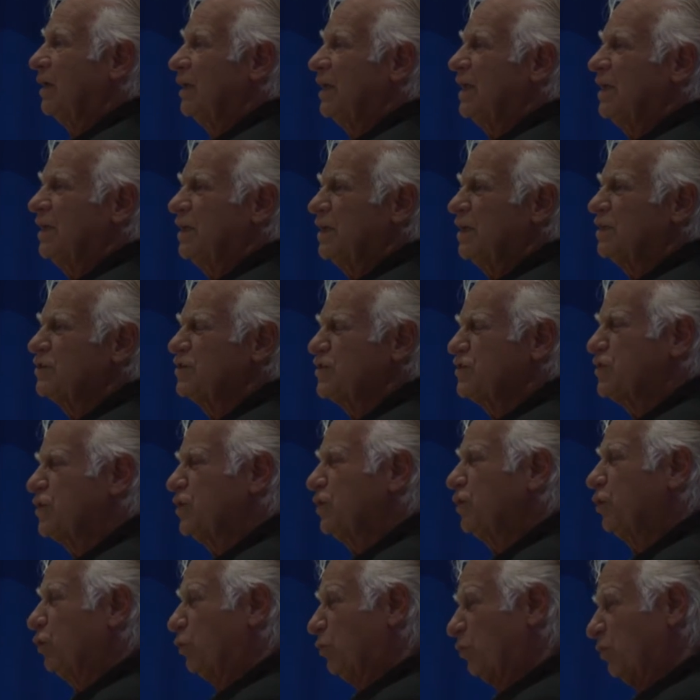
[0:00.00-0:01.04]
He
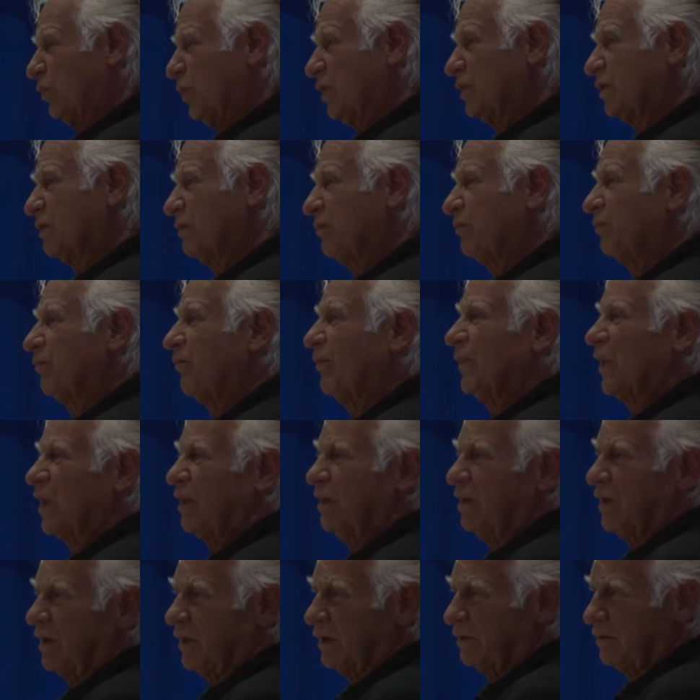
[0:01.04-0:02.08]
assumed
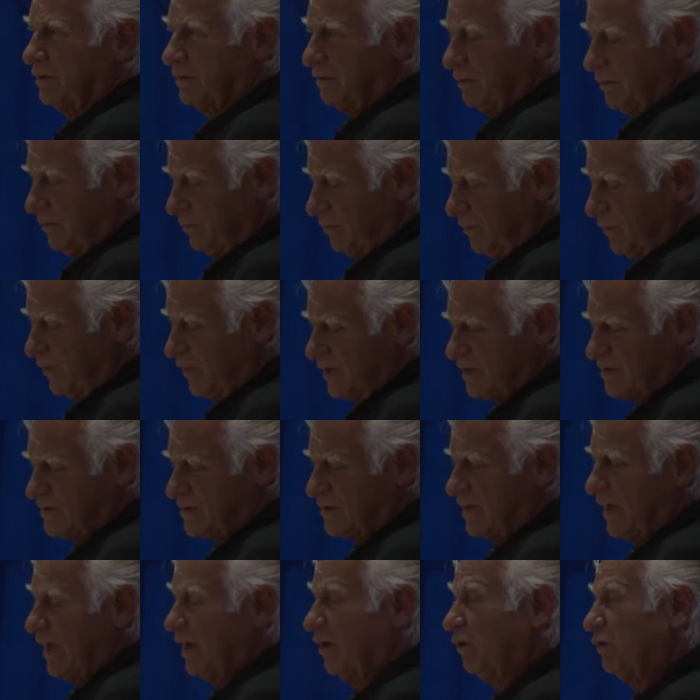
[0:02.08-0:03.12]
that
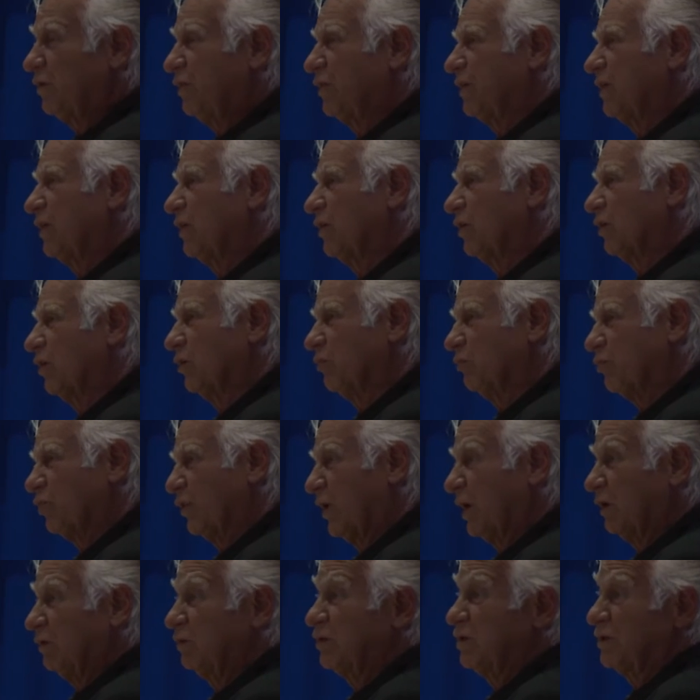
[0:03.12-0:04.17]
this healthier
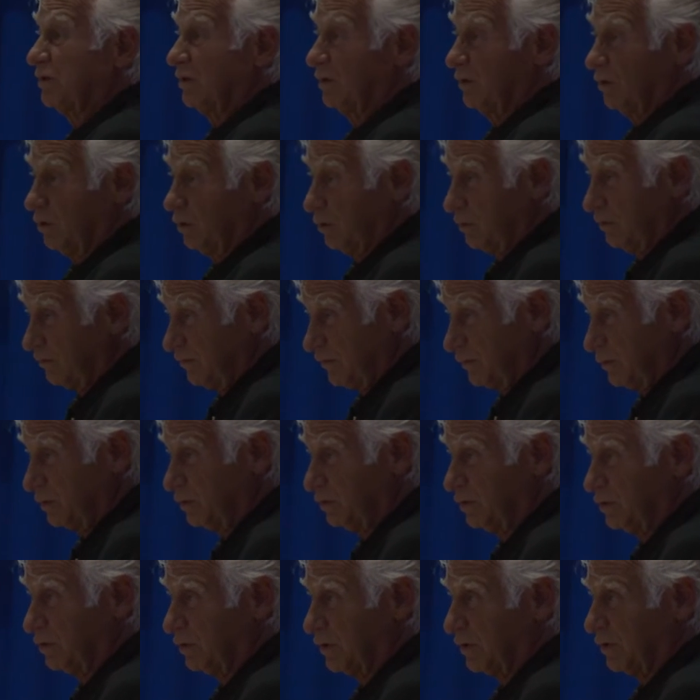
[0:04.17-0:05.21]
approach, and all the
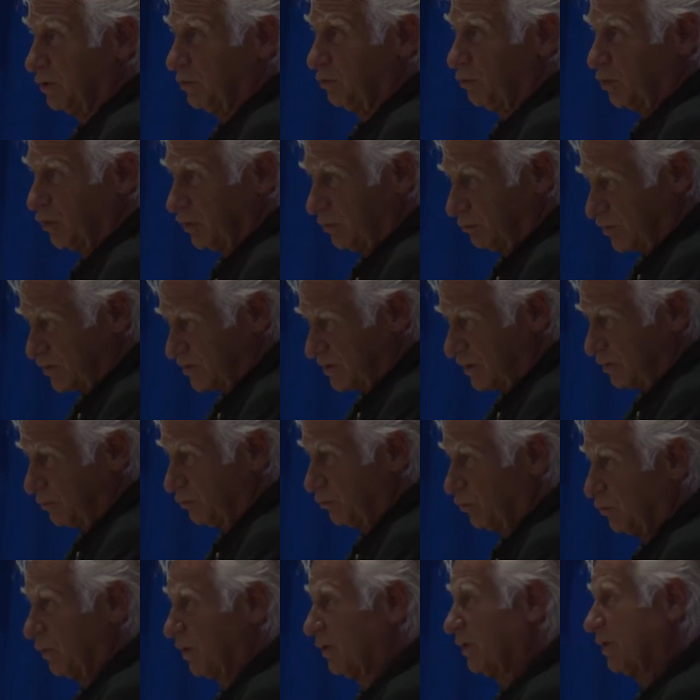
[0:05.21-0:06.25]
food during the war was
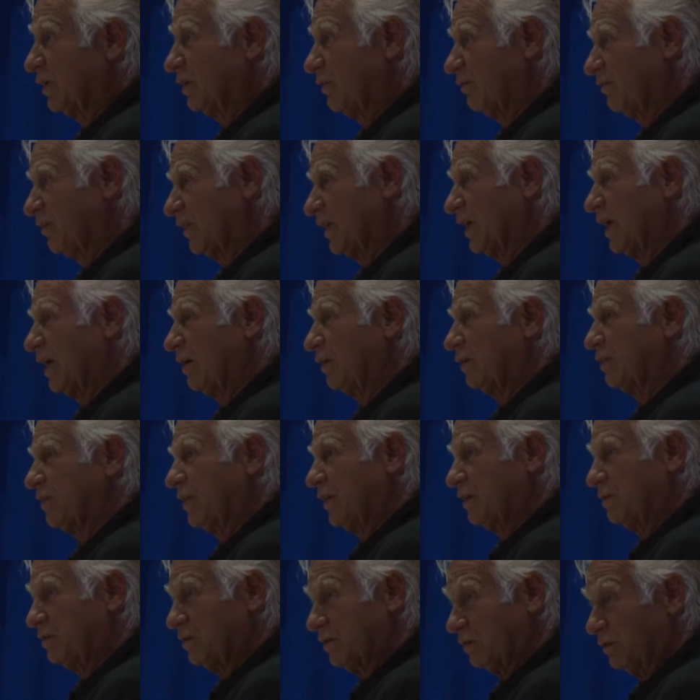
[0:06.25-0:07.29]
homegrown and very
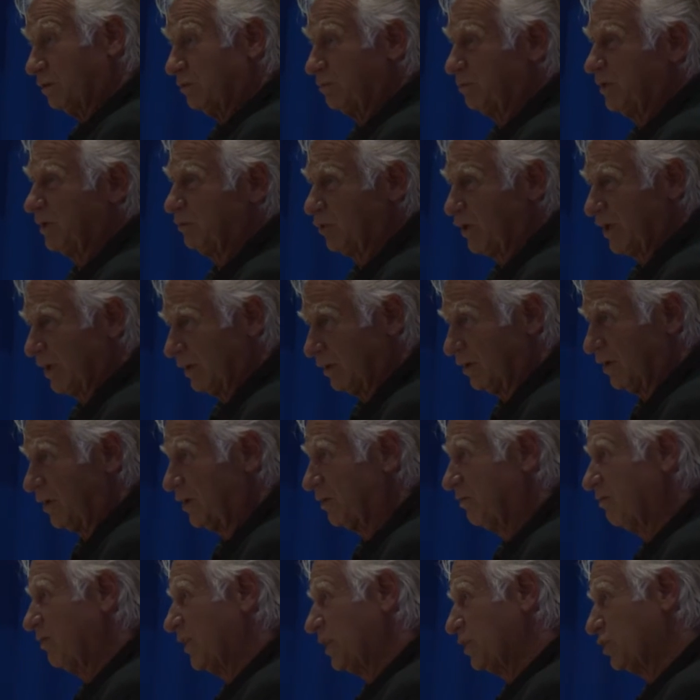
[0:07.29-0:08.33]
healthy too. People ate a
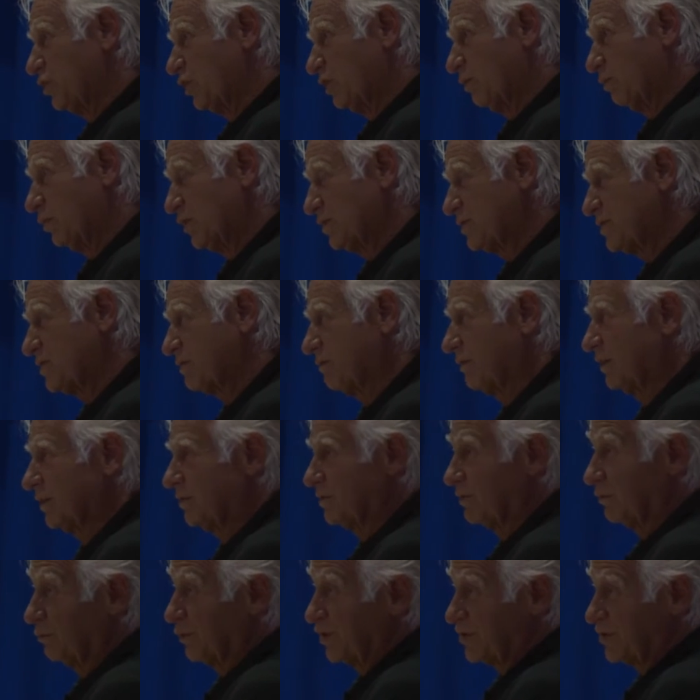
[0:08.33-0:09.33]
lot of vegetables because there